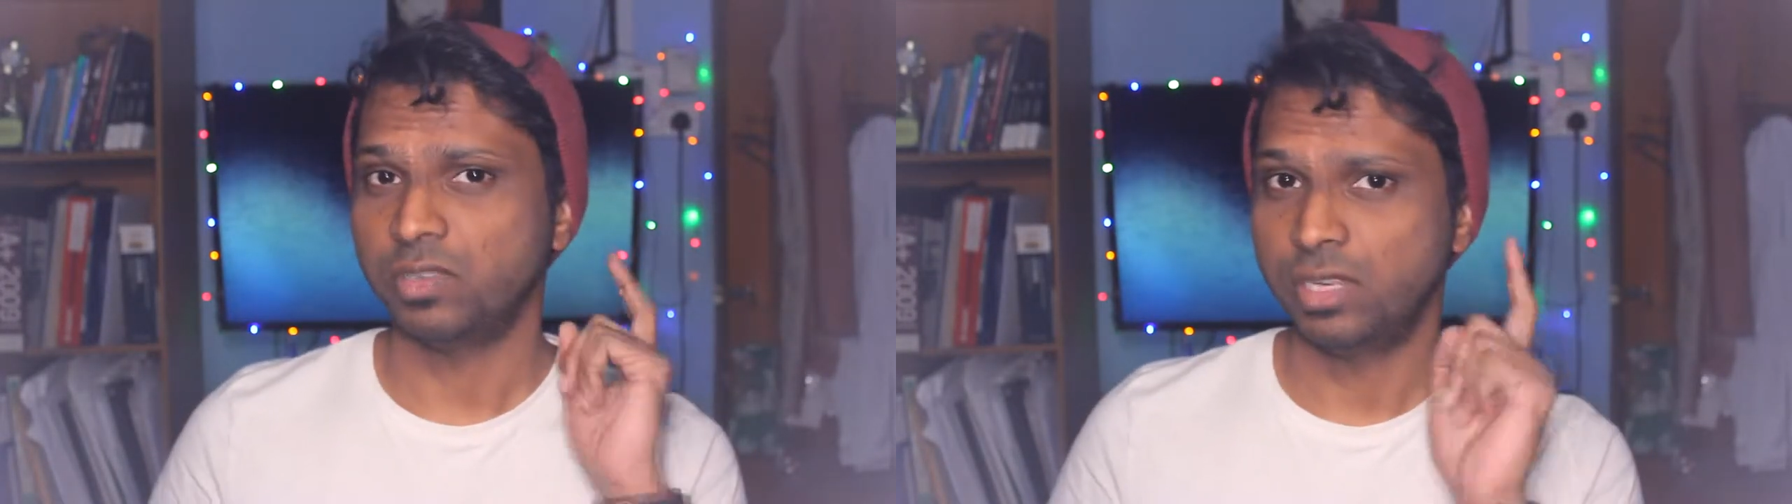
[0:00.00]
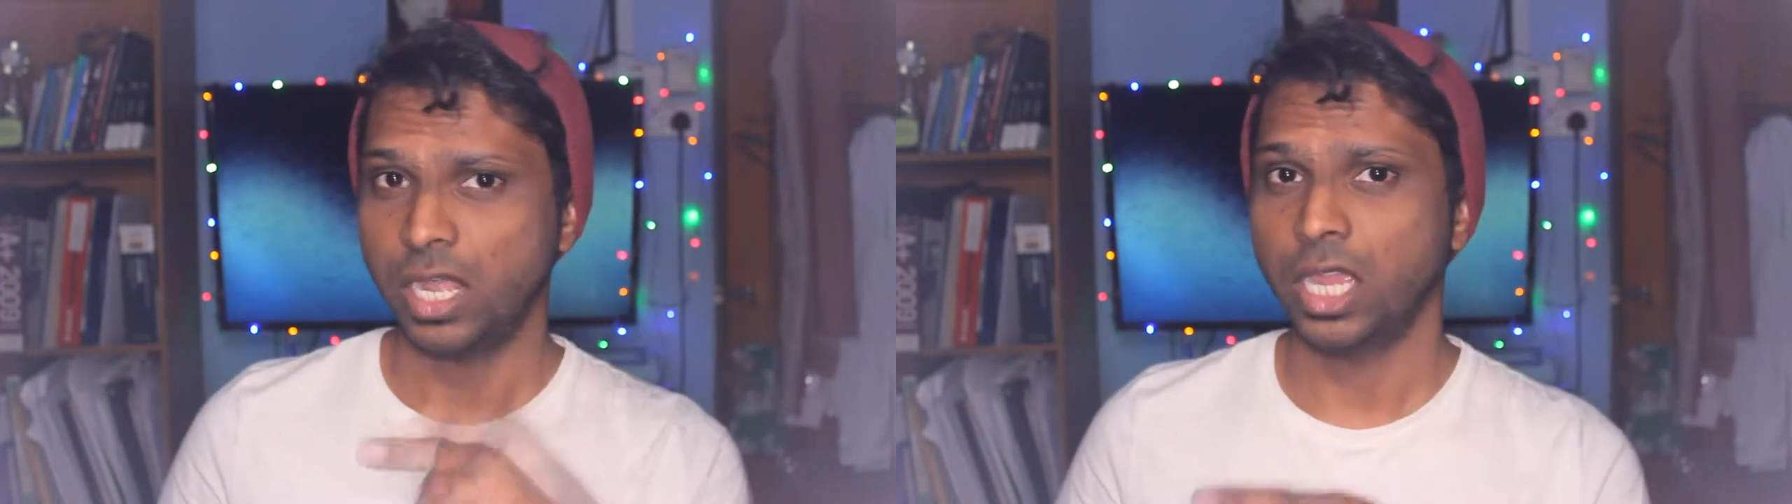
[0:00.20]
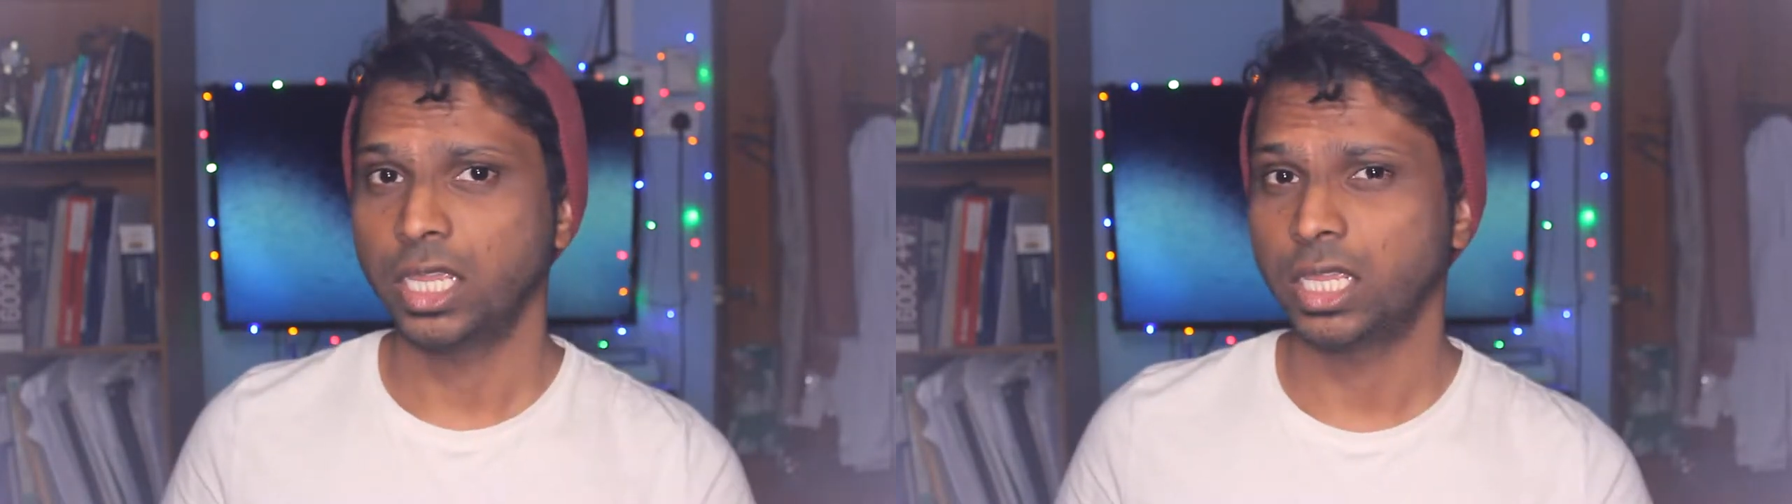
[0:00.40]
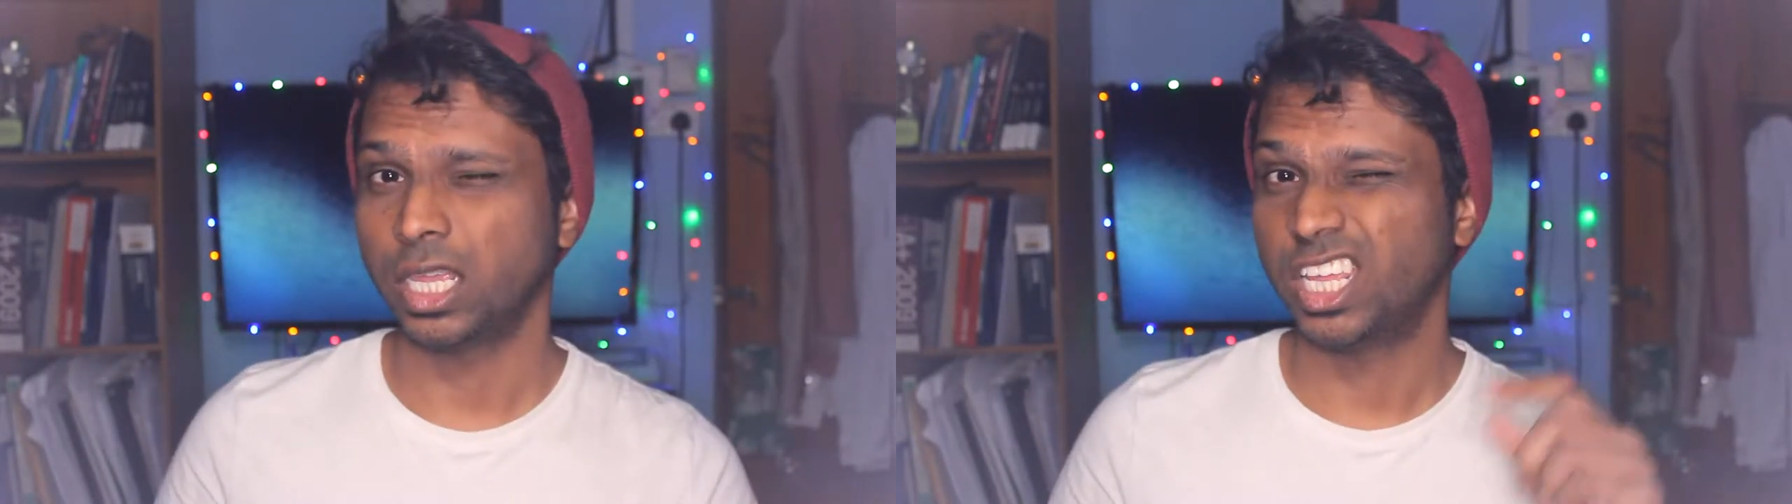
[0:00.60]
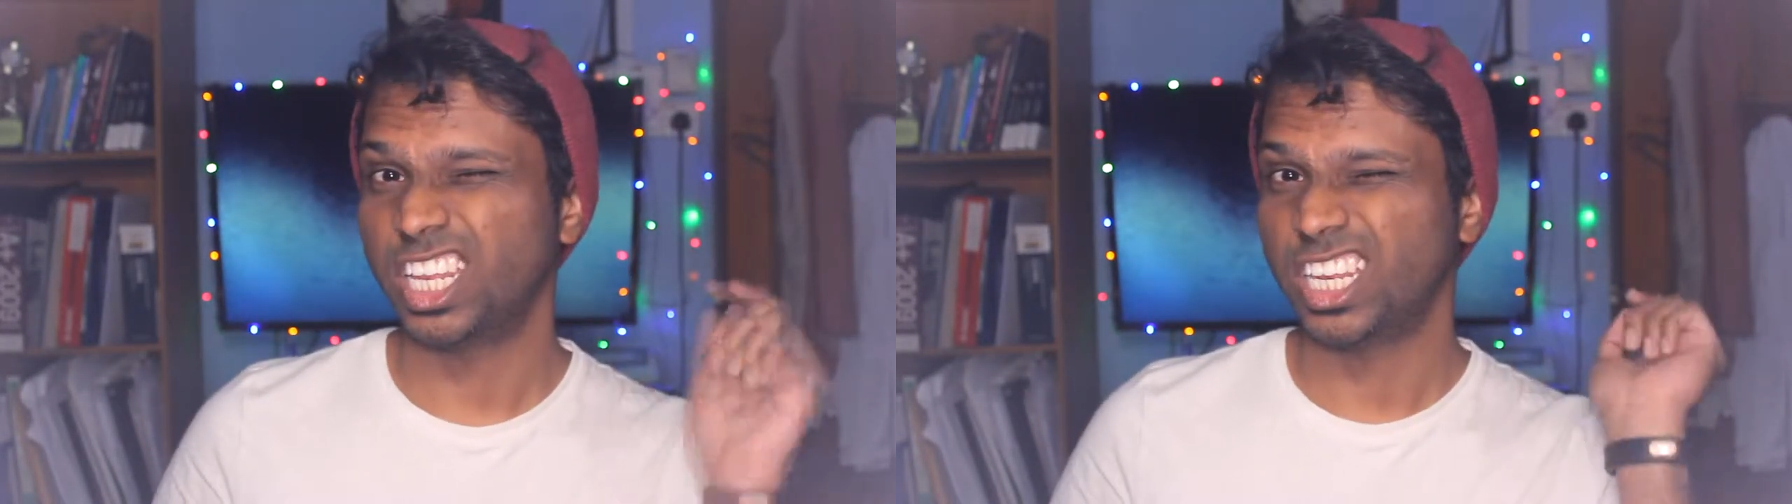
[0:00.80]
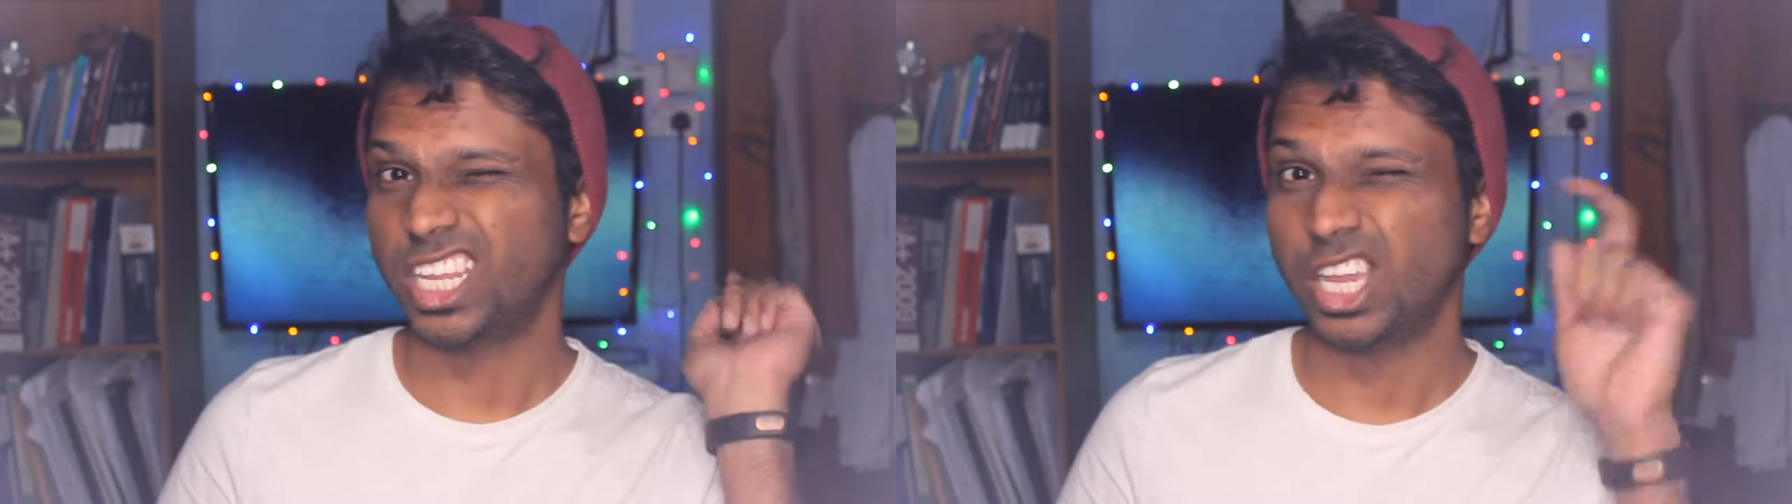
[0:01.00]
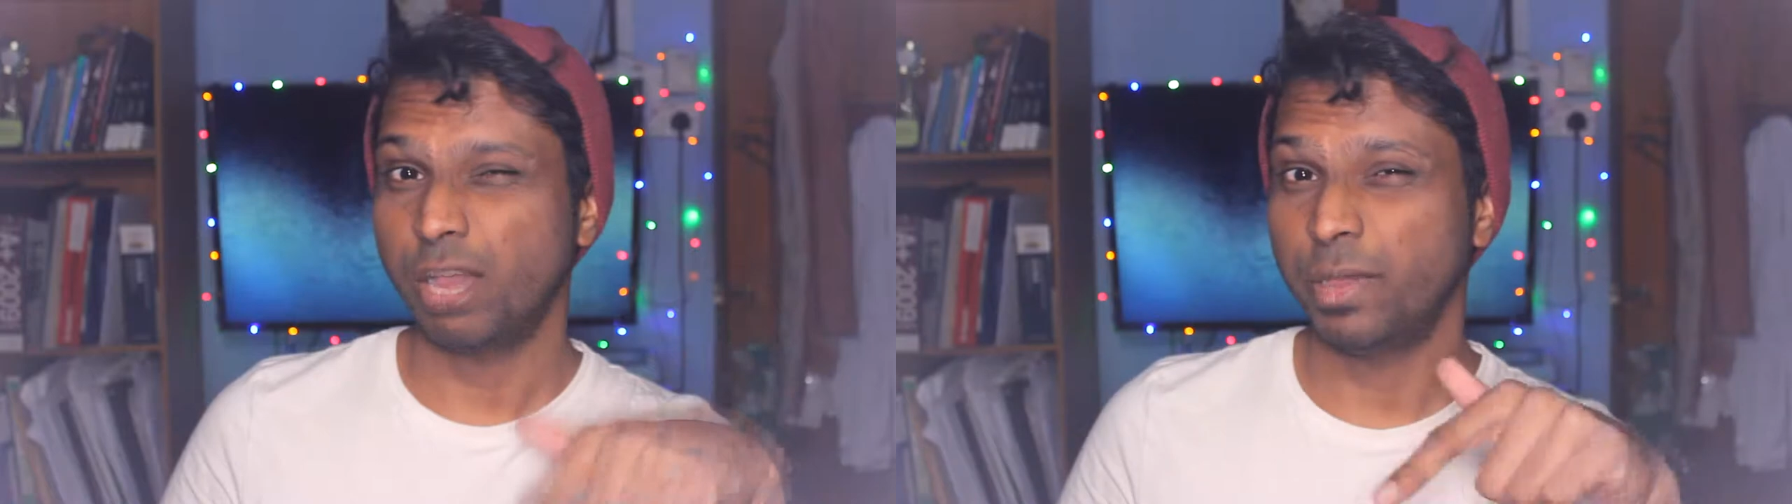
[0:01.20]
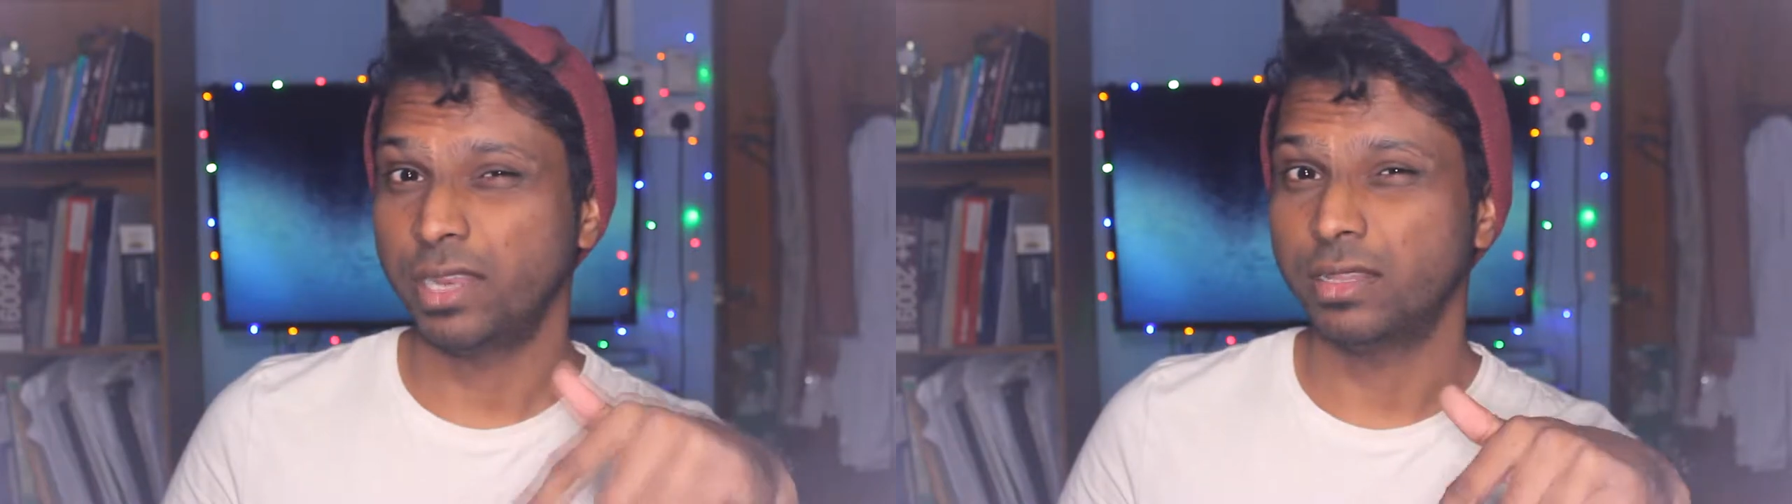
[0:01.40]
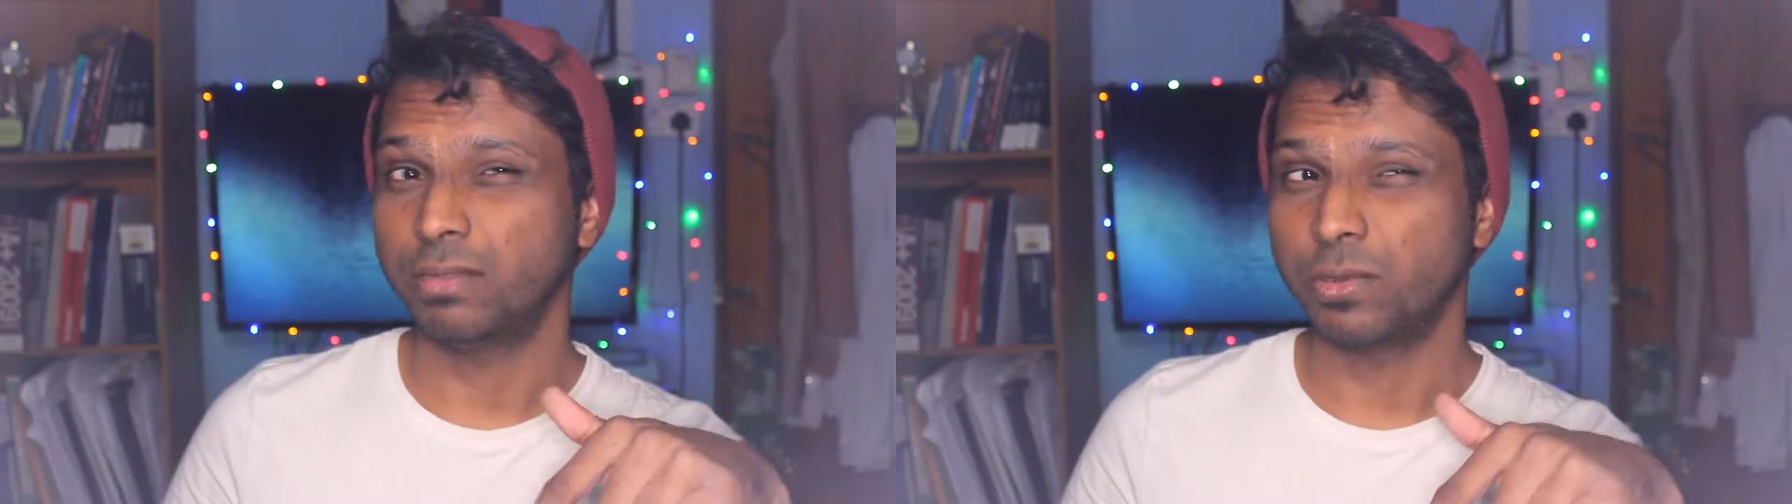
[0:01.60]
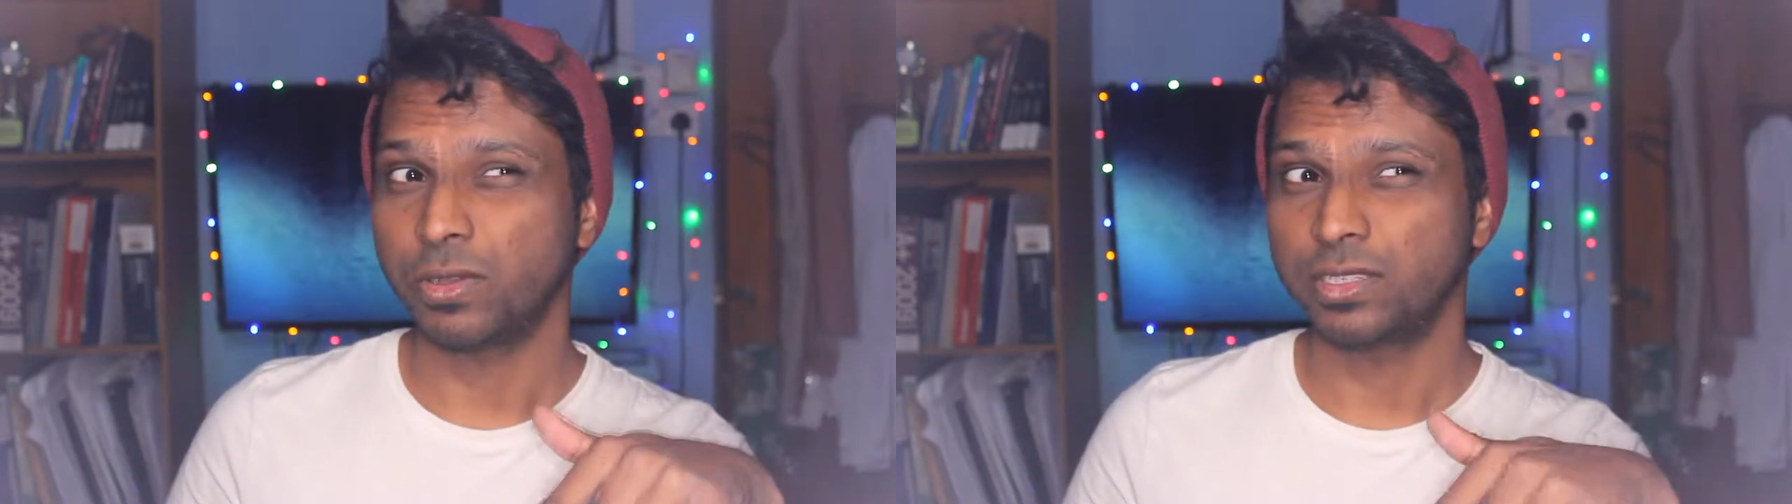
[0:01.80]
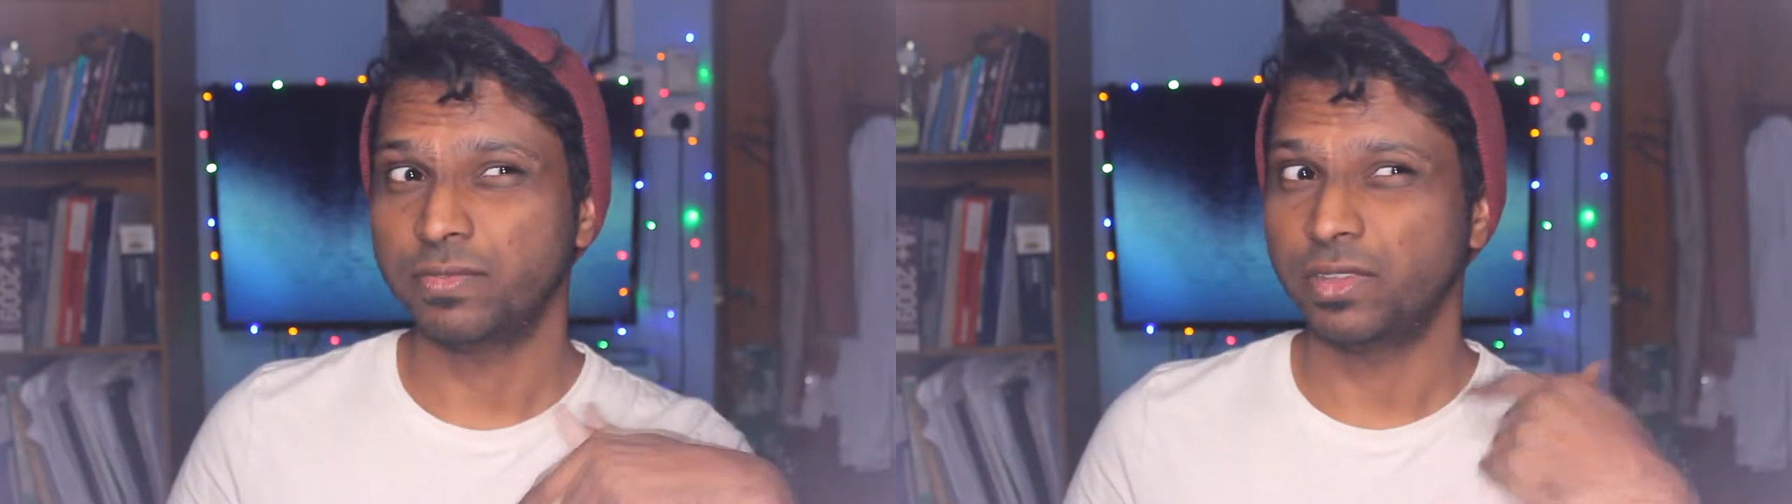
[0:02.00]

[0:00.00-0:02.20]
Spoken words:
like, and comment in the box if